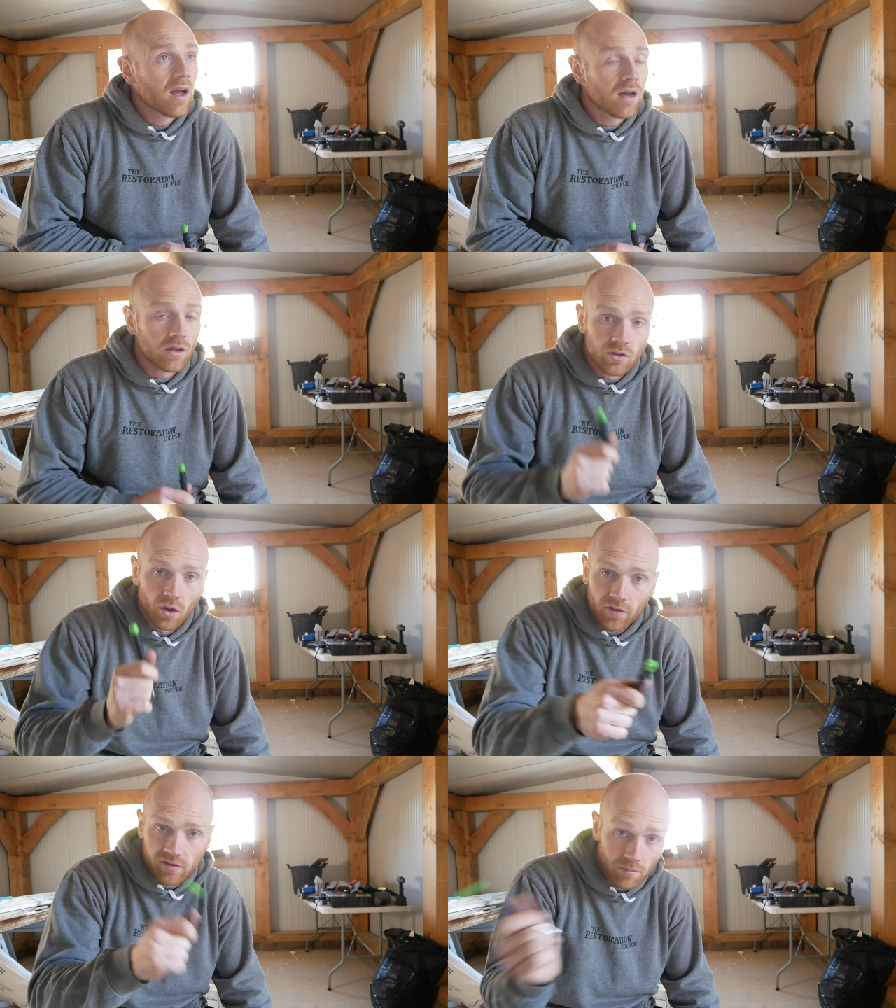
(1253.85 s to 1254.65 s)
Uh,
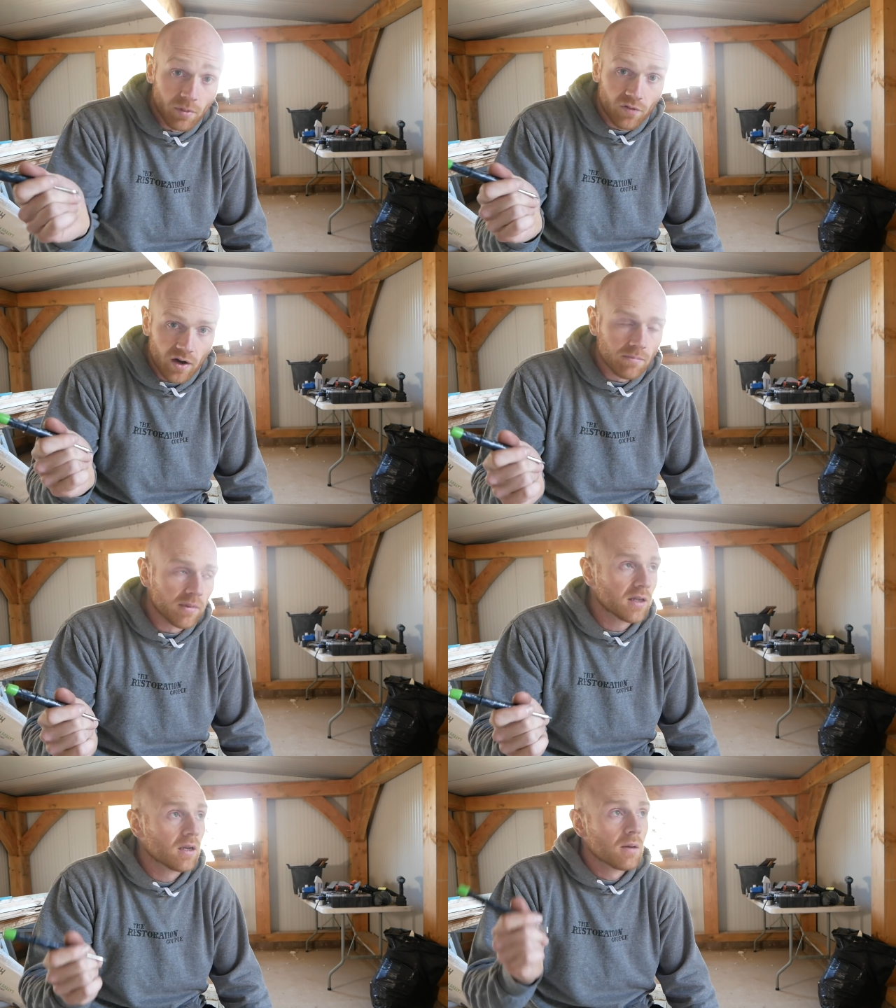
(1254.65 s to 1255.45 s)
not the timber frame
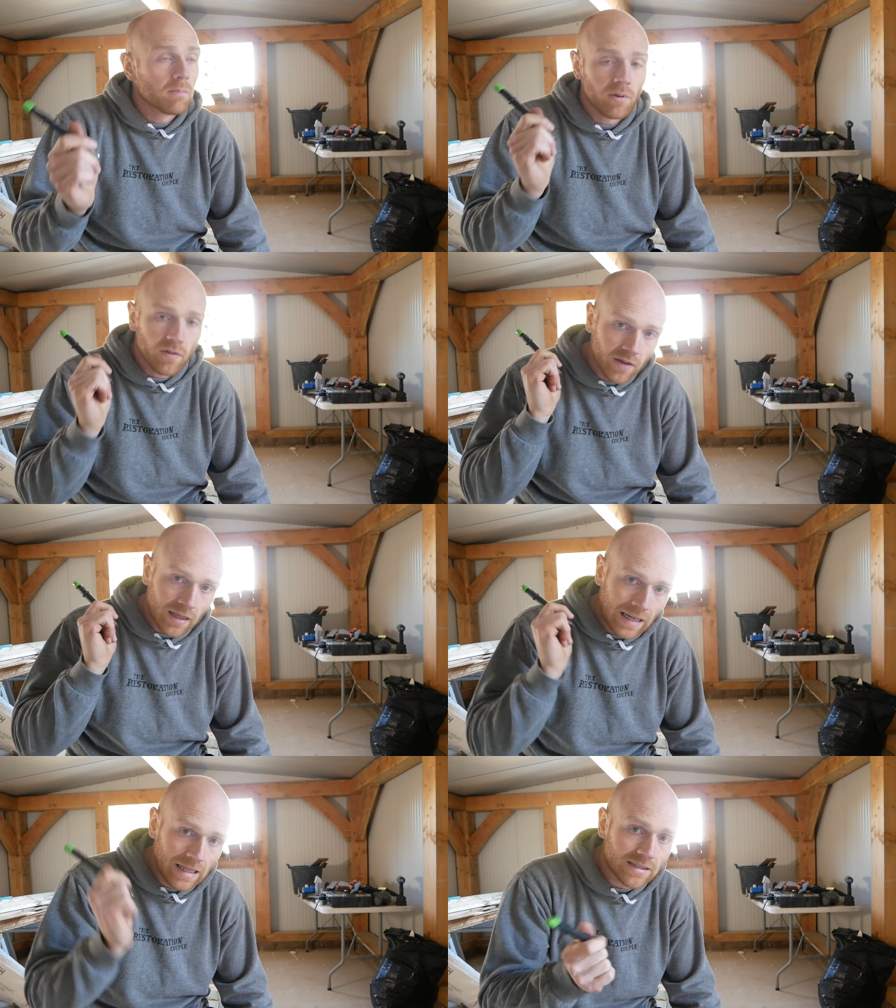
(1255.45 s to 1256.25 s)
bit, but the
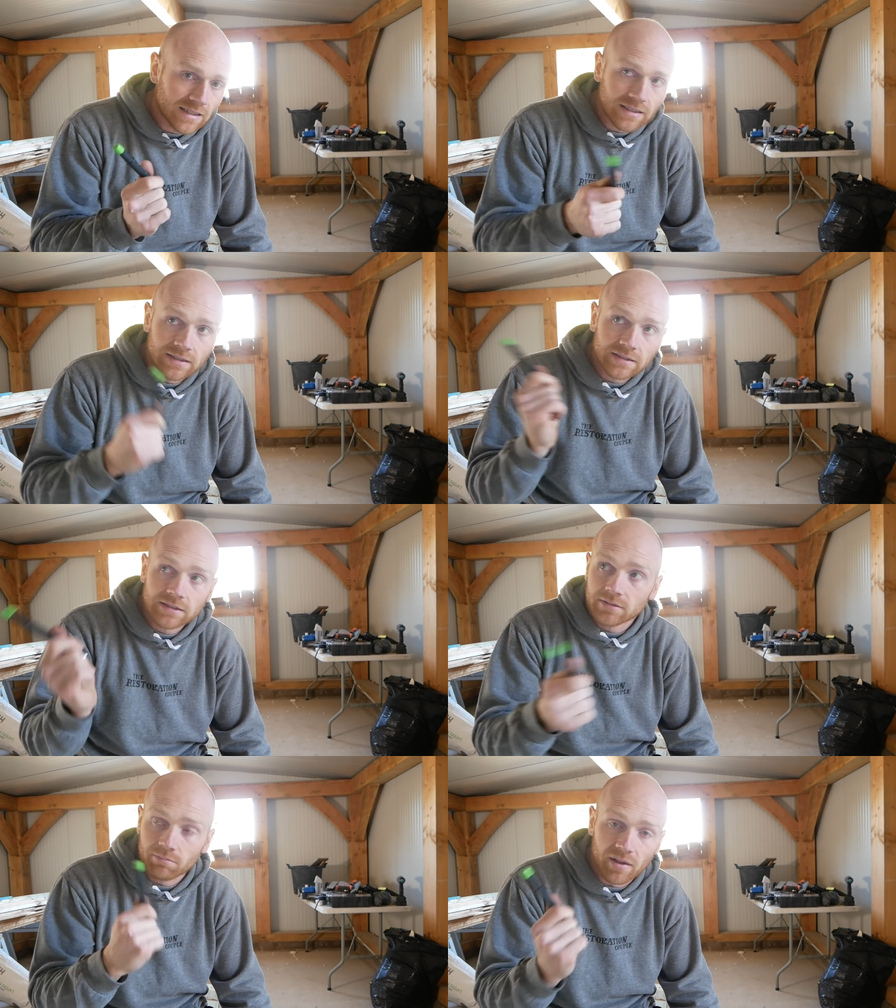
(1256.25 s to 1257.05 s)
cladding
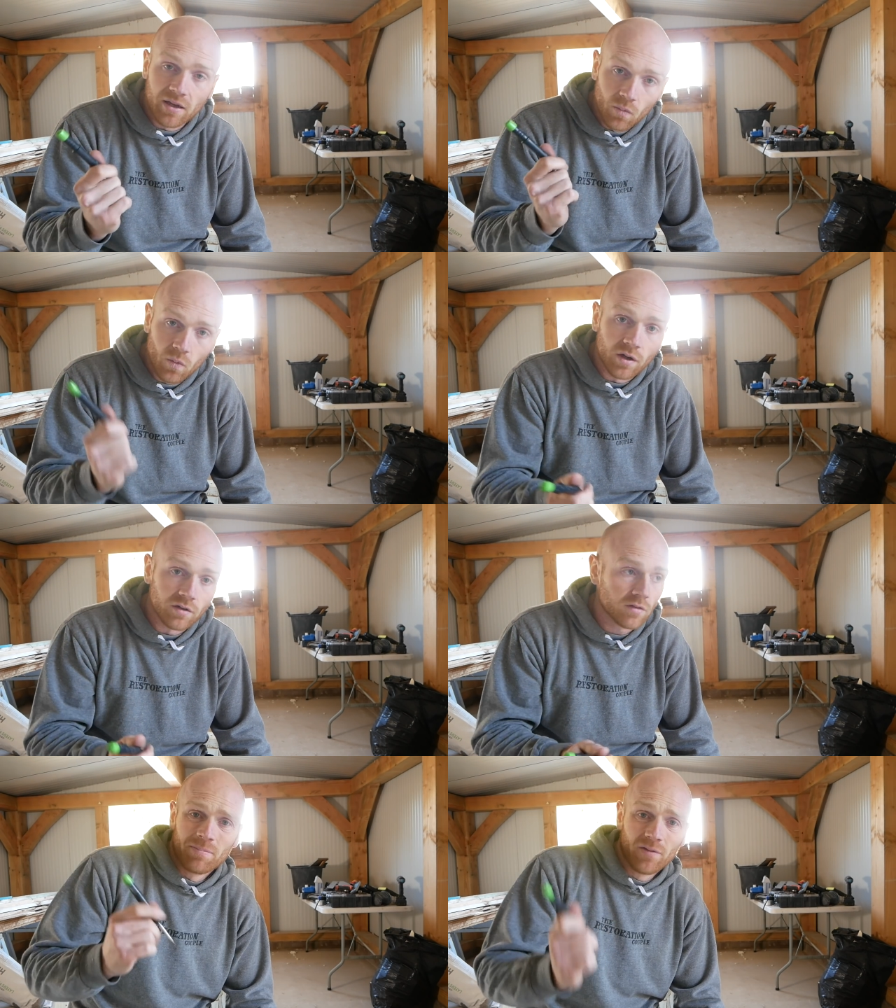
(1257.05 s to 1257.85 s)
bit
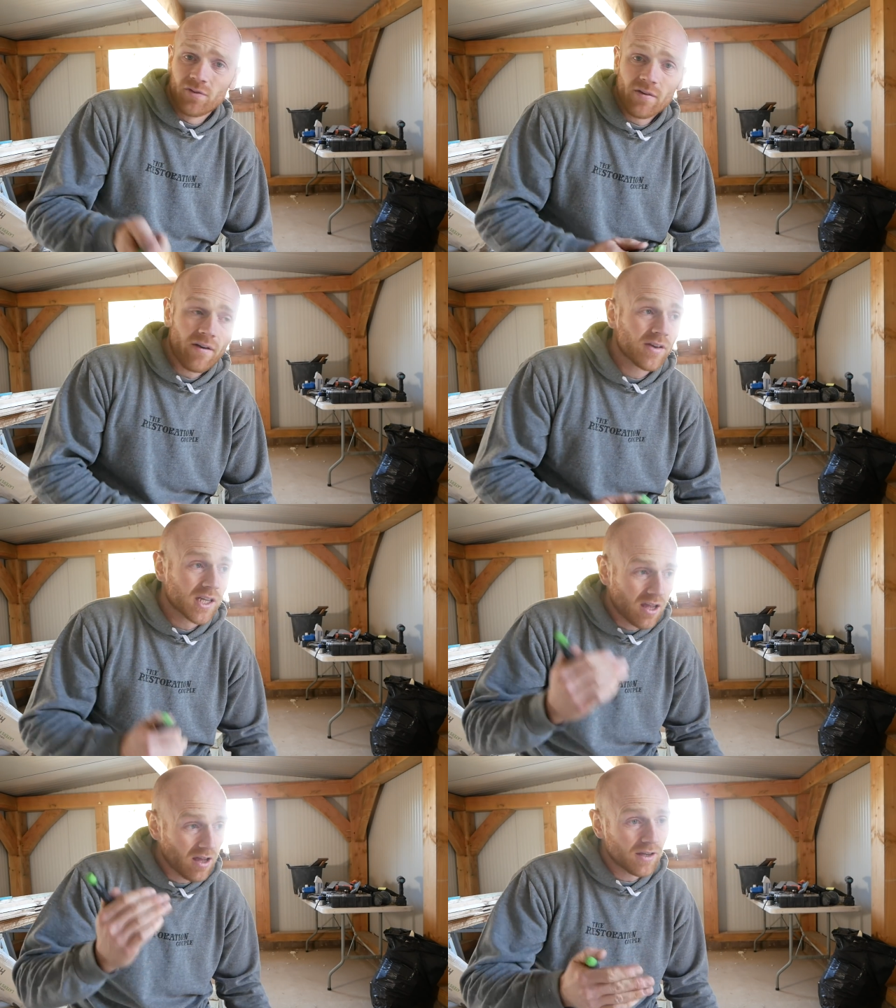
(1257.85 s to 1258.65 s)
was. But if you
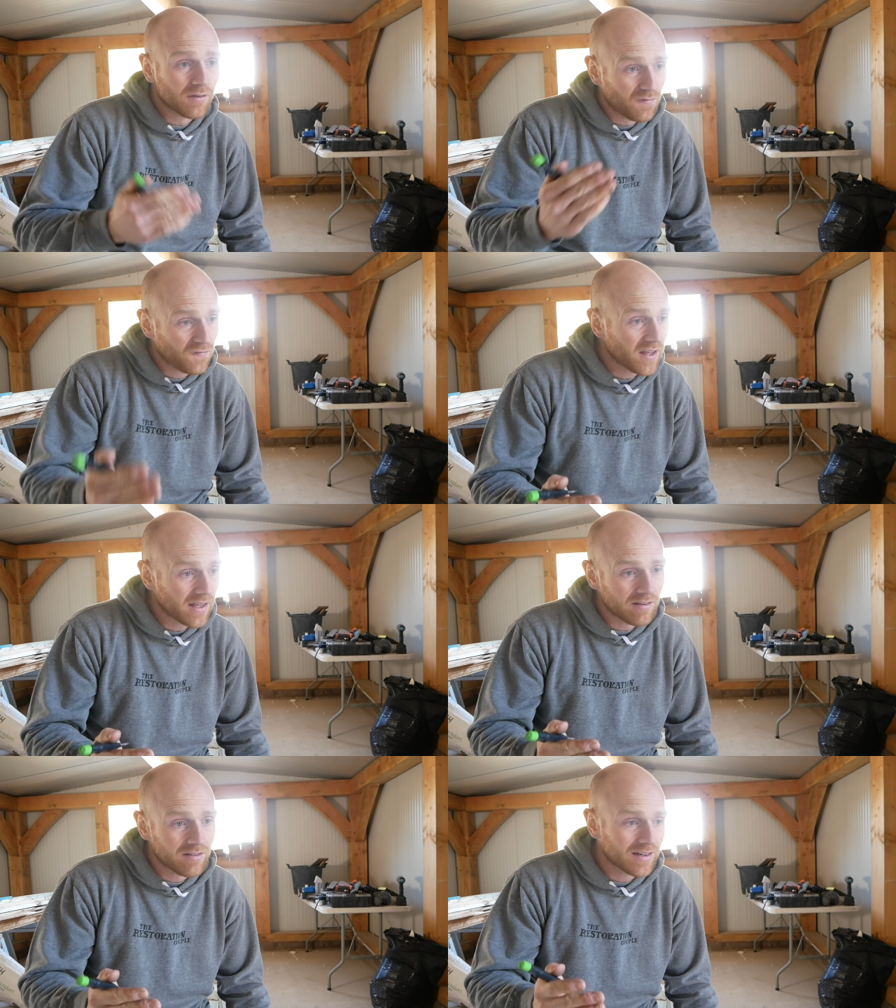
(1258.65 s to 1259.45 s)
ever cut and fit
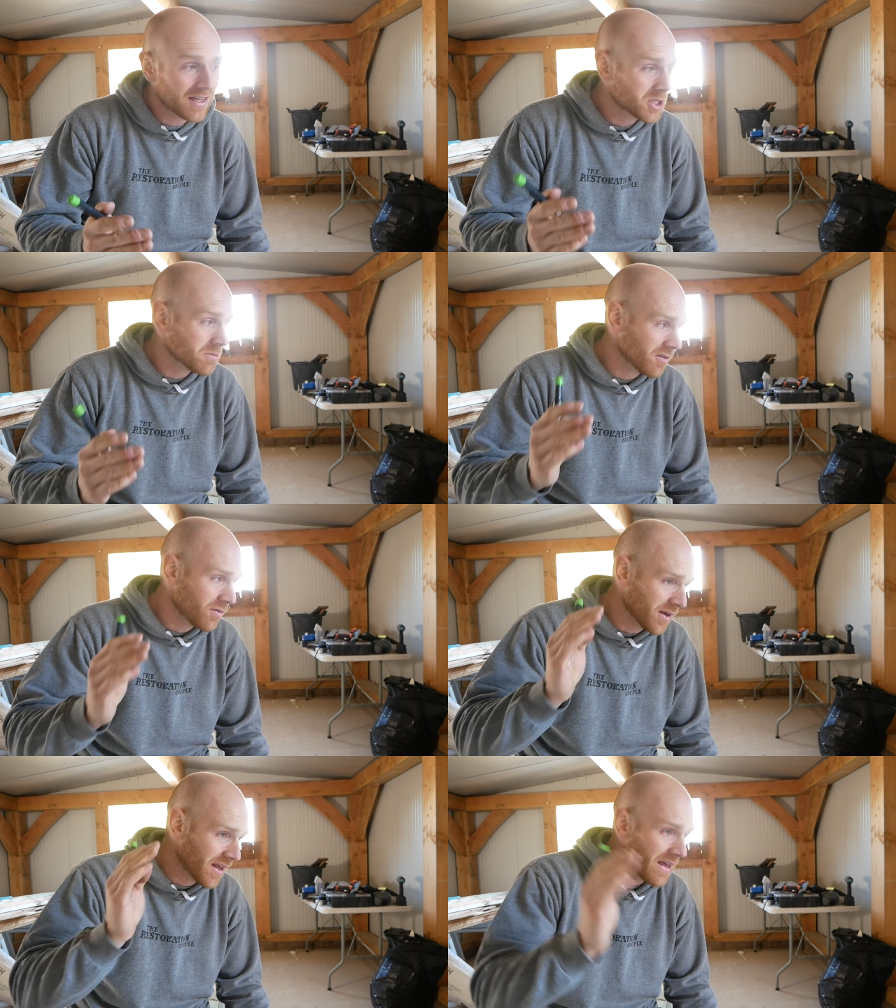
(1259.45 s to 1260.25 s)
insulation
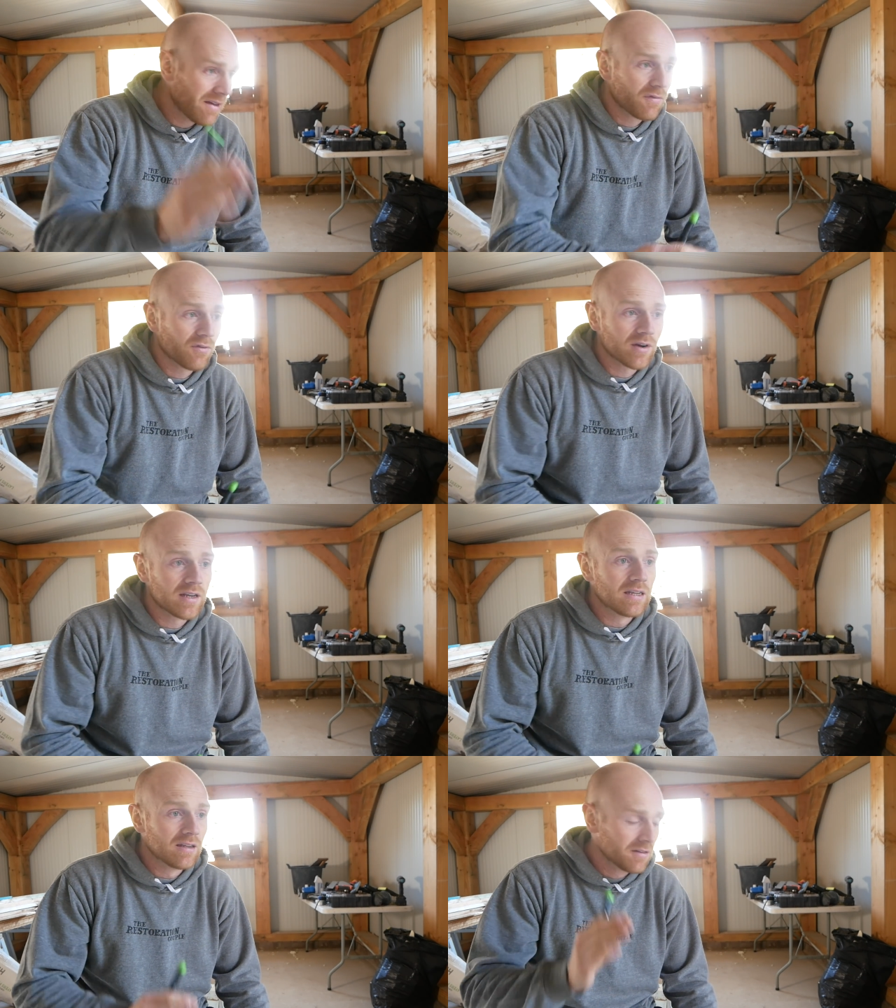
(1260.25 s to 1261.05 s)
between
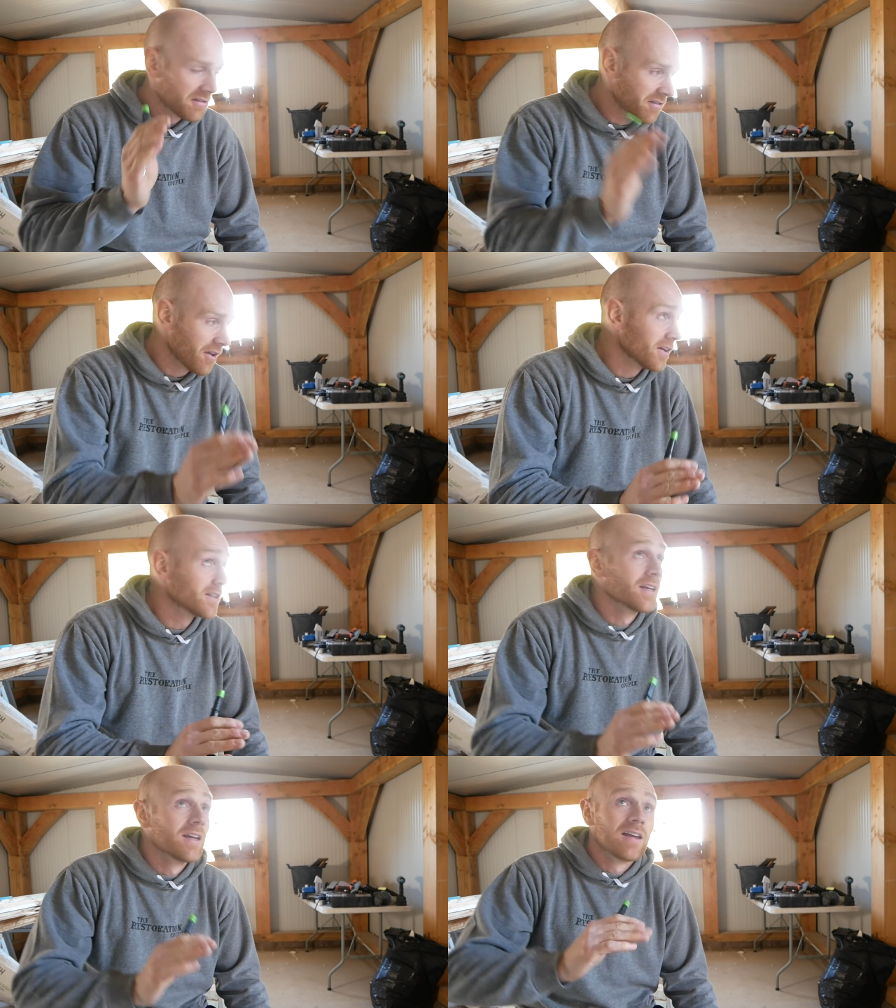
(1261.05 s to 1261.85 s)
every
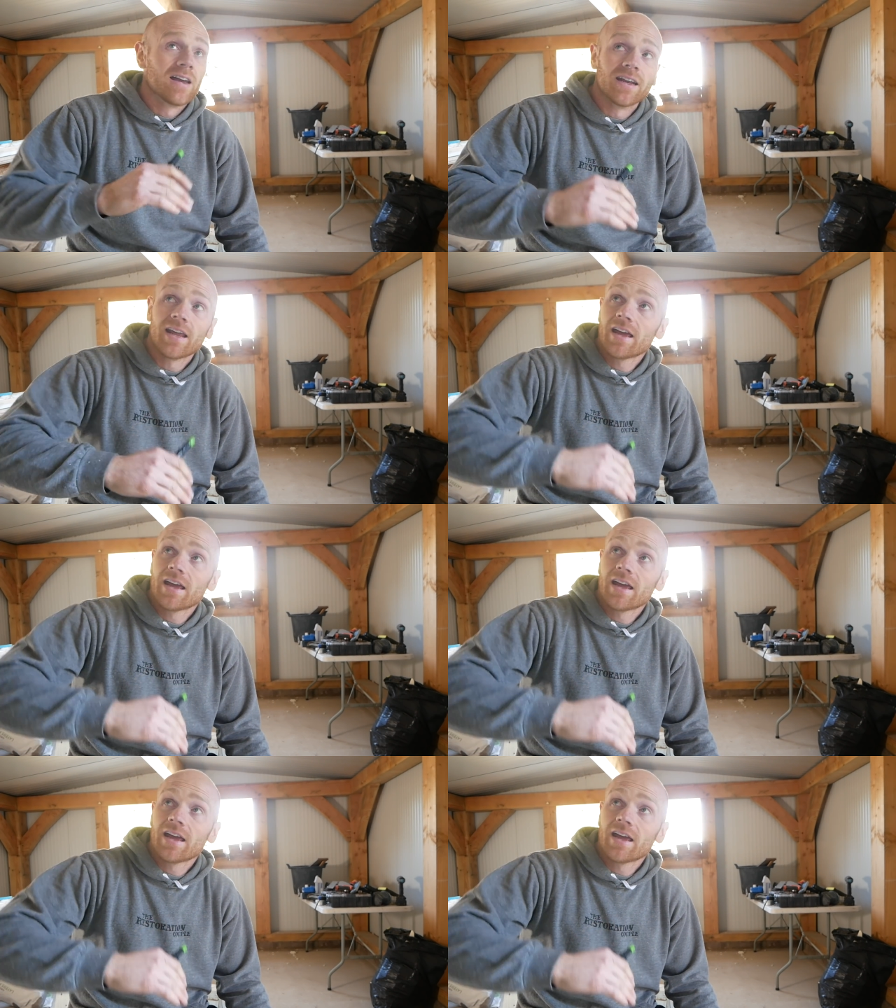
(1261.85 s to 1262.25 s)
stud and